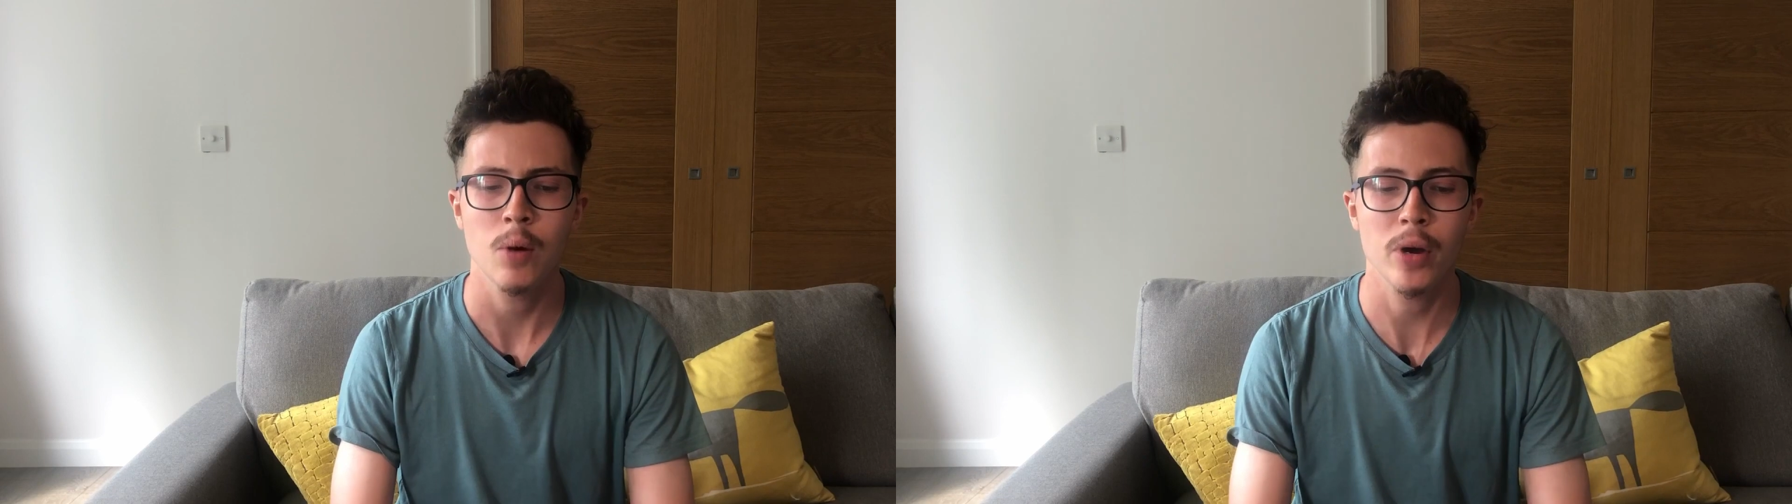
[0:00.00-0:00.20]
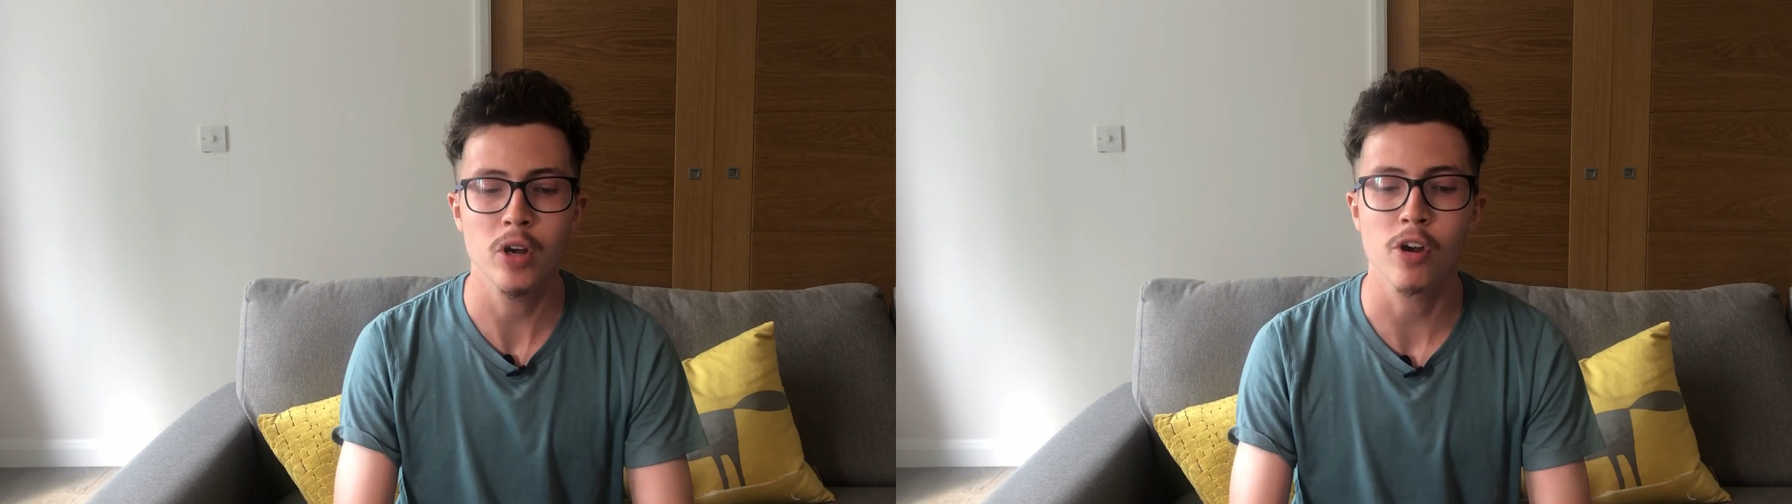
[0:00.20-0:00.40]

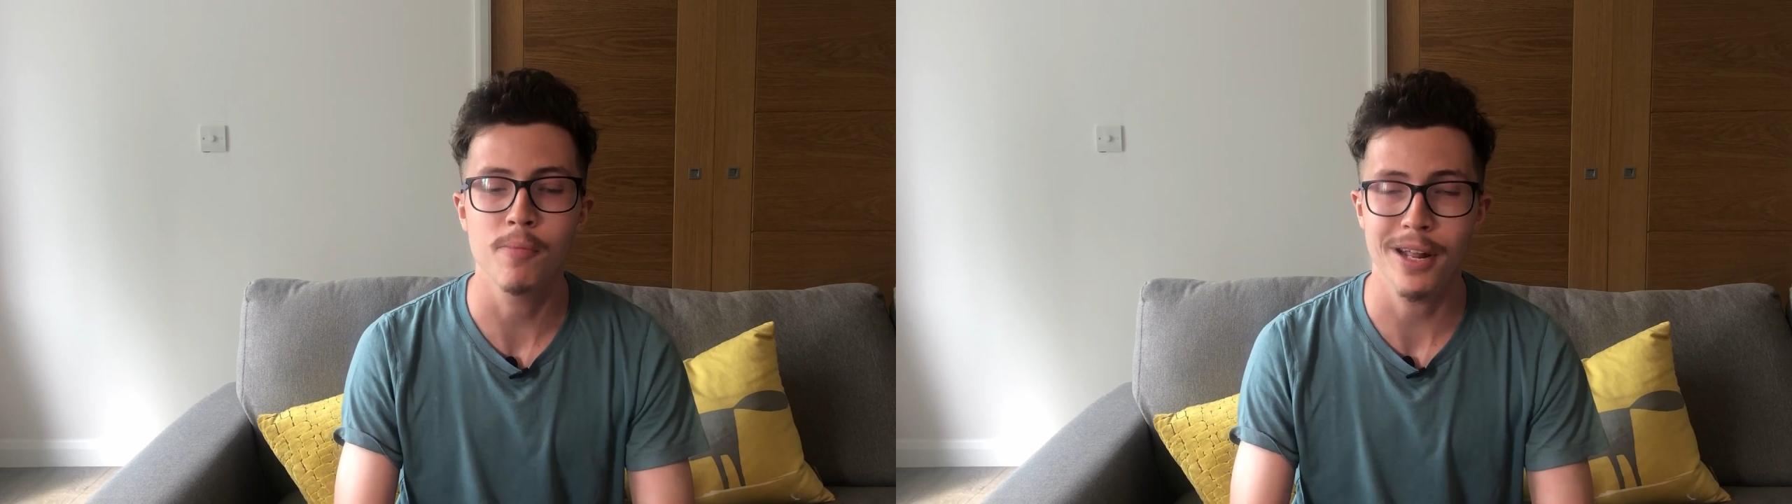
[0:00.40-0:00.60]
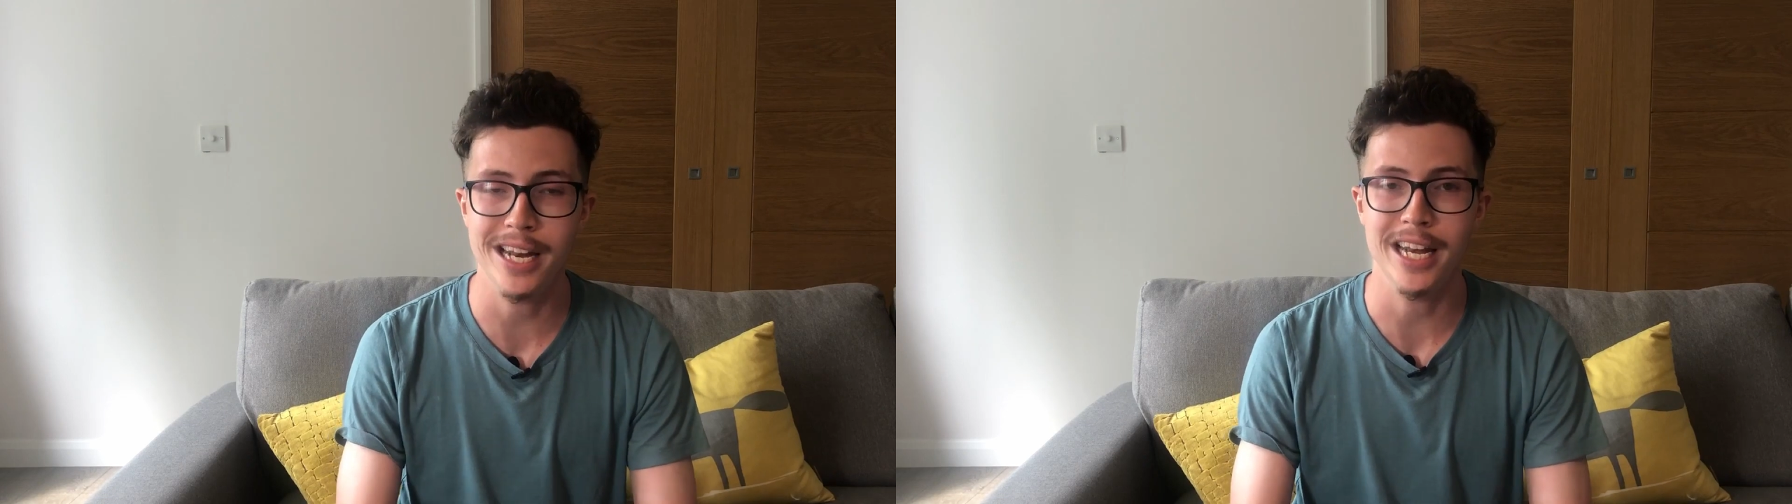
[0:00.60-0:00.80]
where you're
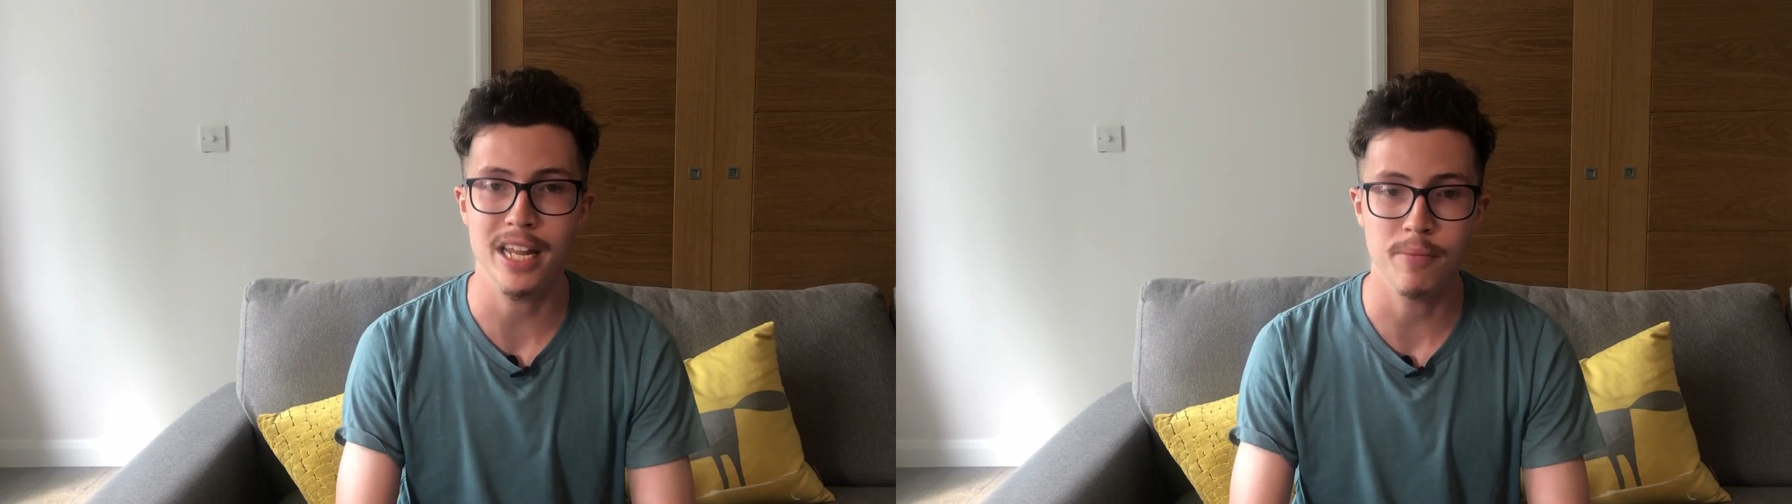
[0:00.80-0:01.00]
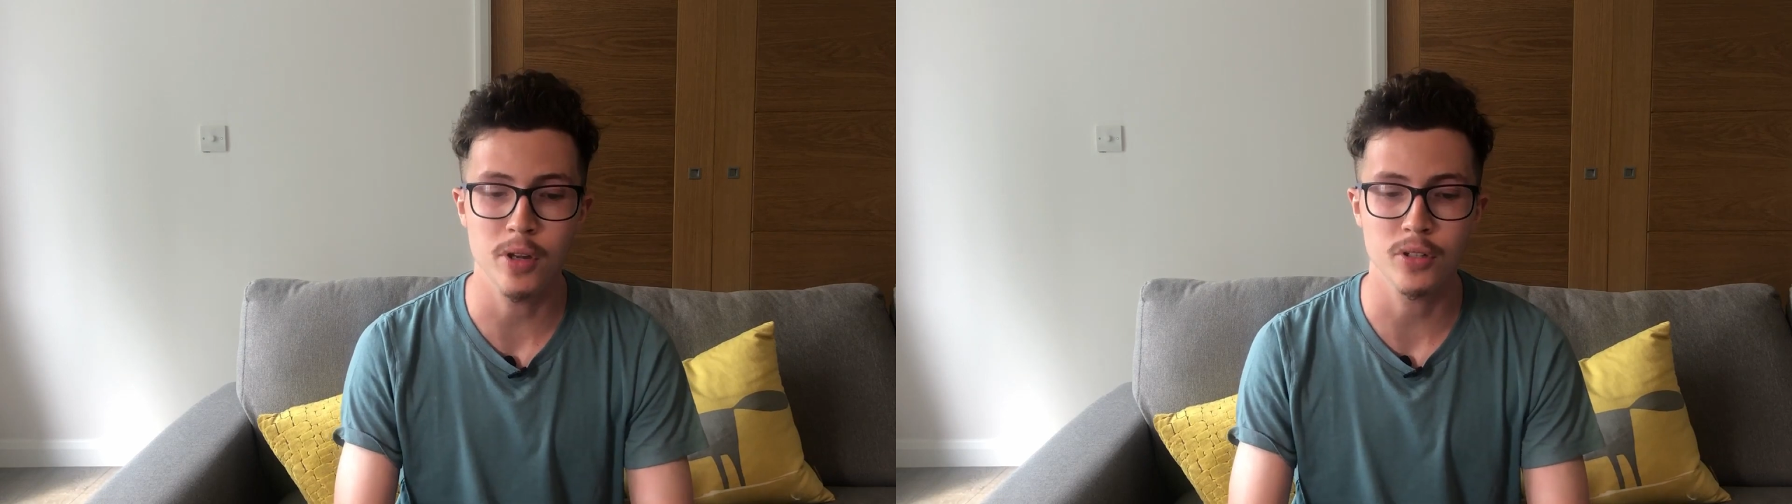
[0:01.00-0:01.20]

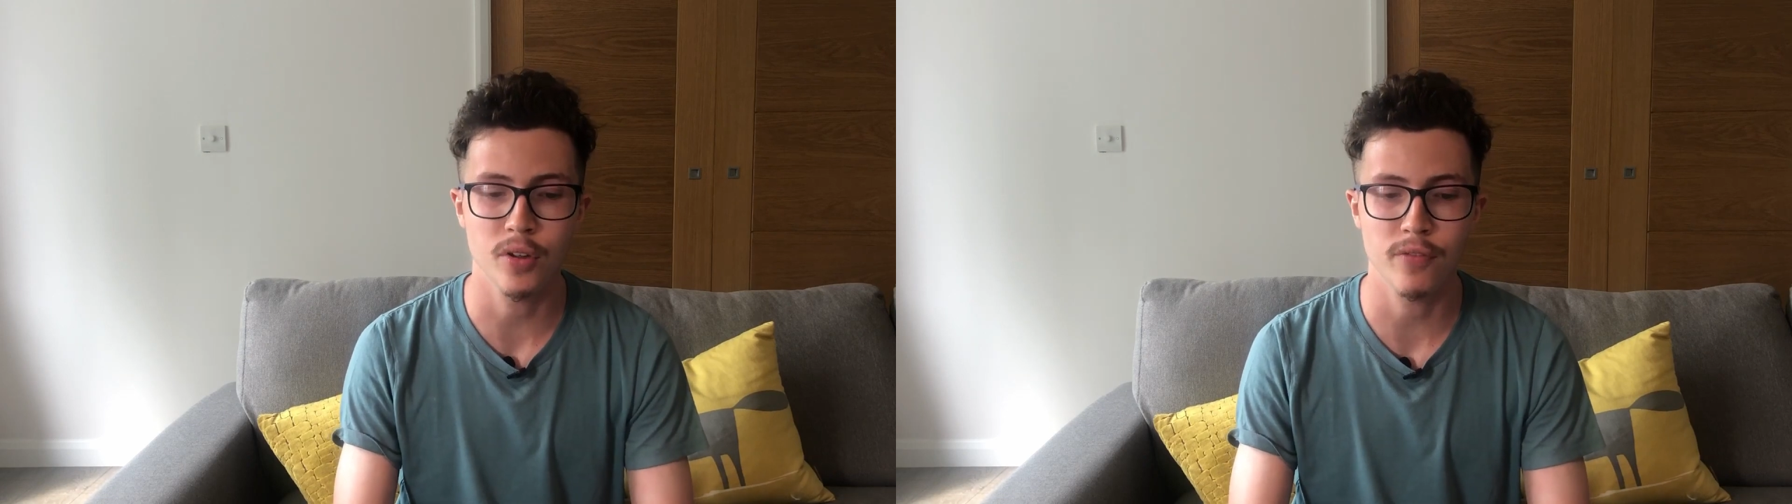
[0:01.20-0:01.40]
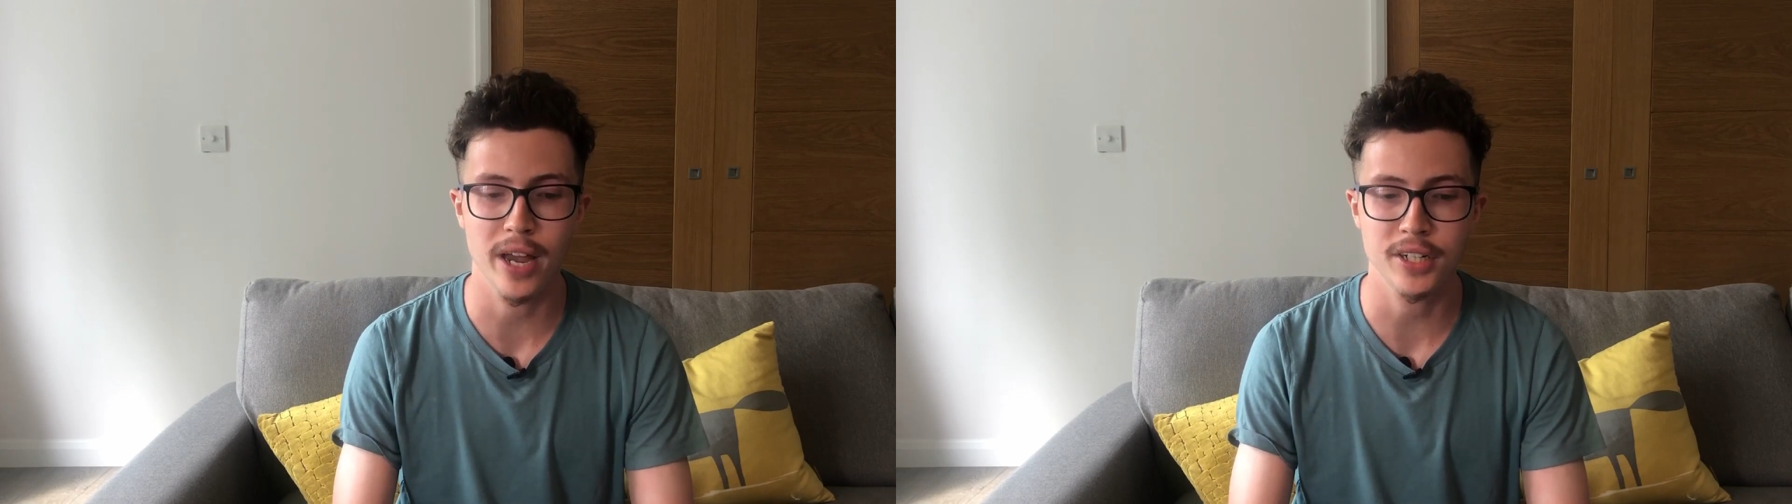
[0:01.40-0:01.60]
completely immune to
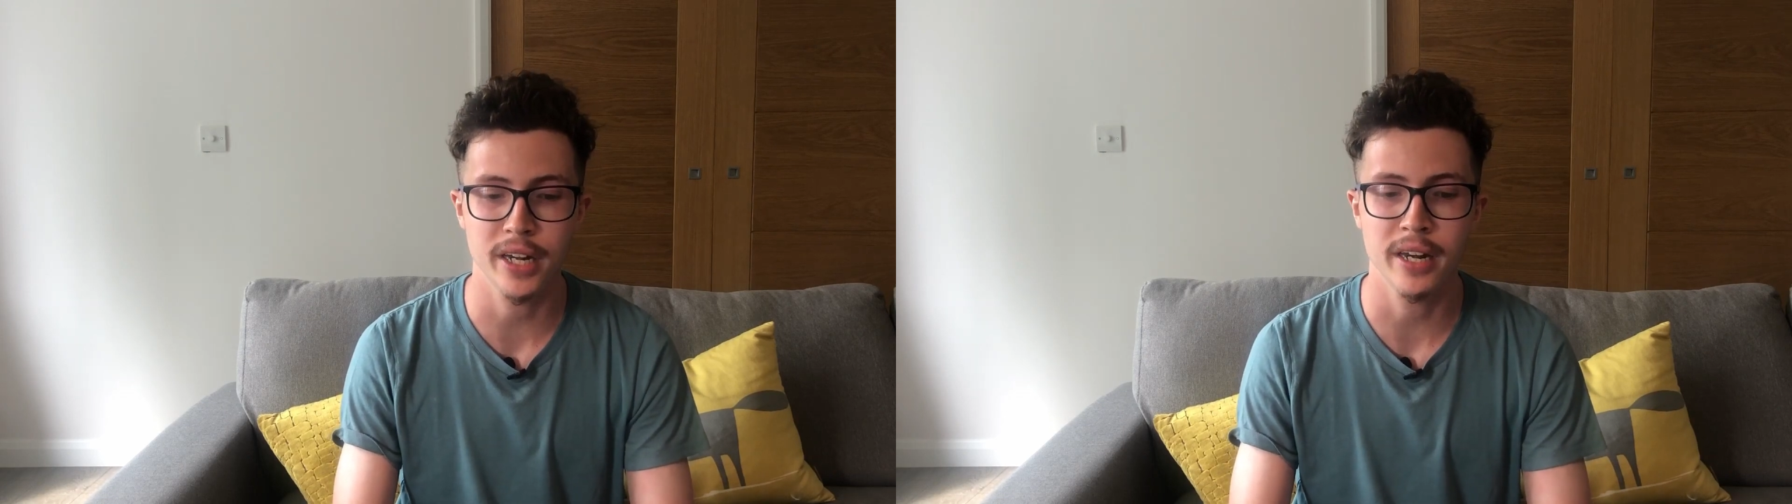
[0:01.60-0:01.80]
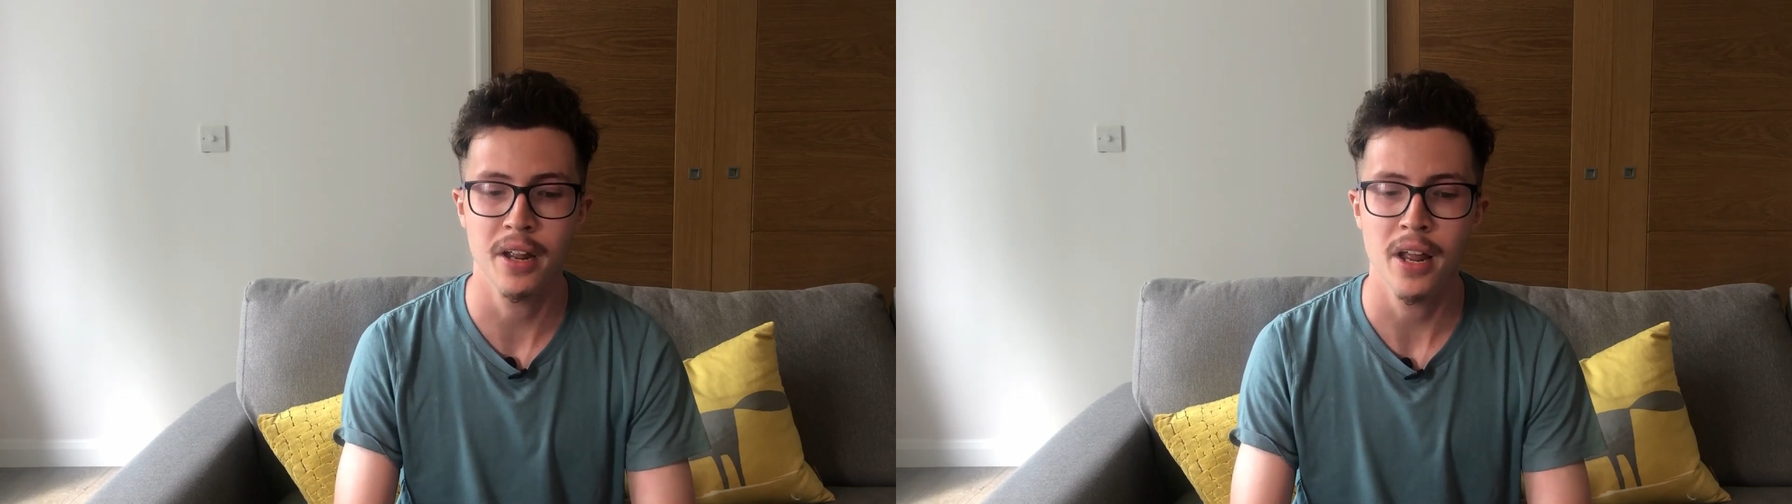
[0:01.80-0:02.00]

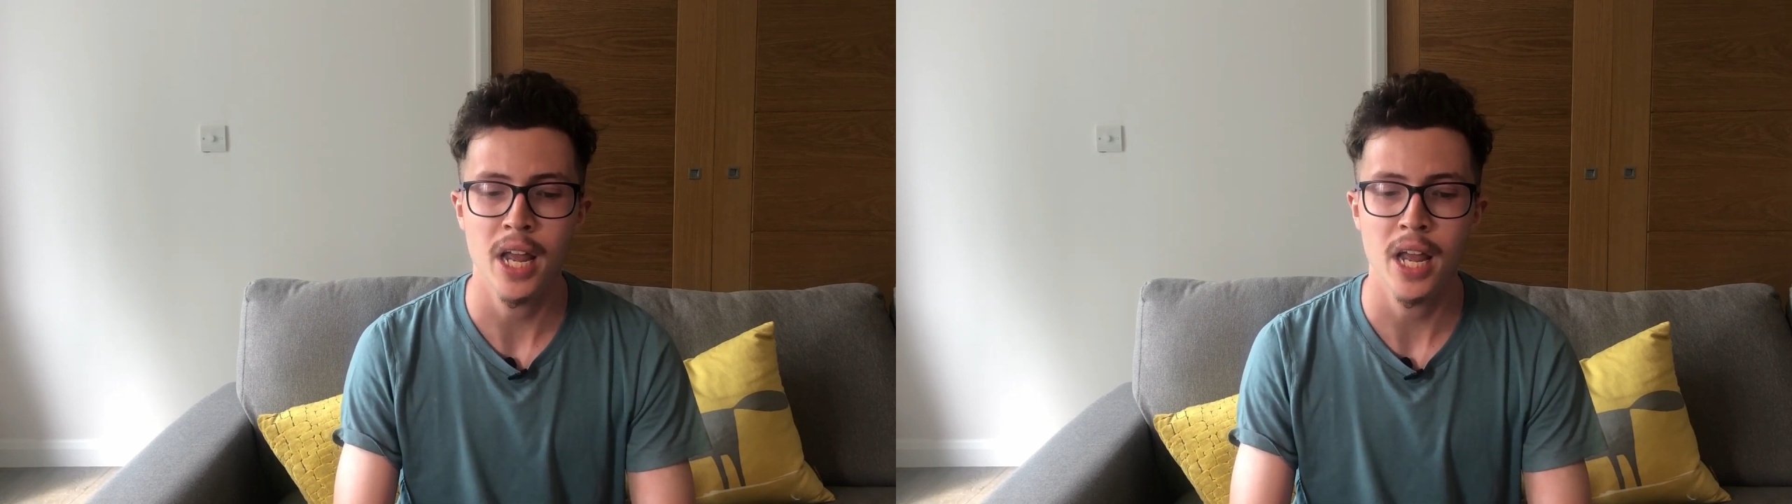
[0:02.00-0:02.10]
infection.